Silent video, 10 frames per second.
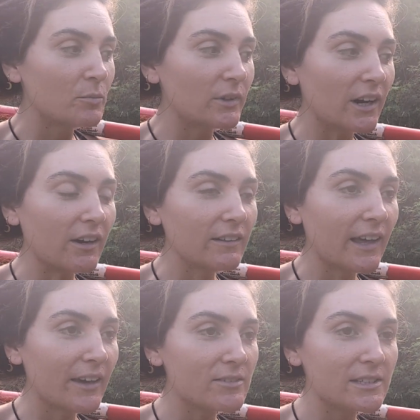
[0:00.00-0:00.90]
But our
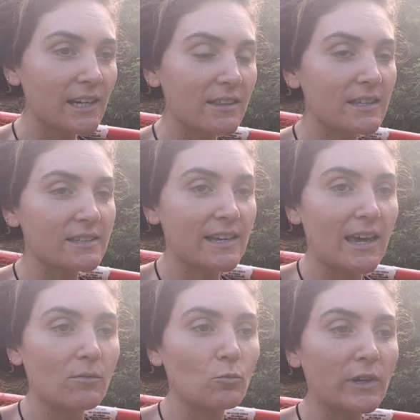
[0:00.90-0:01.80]
lives stayed the
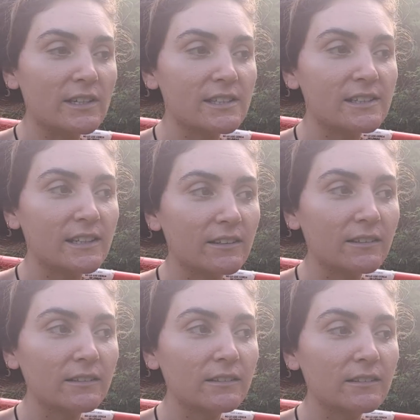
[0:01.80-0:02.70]
same. We
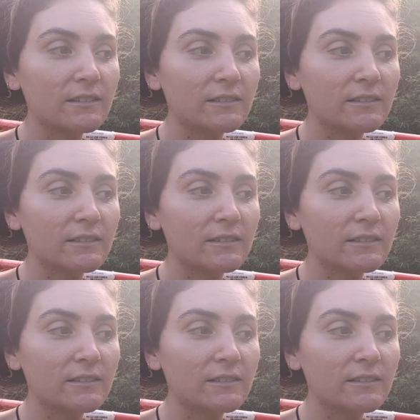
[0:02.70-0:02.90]
still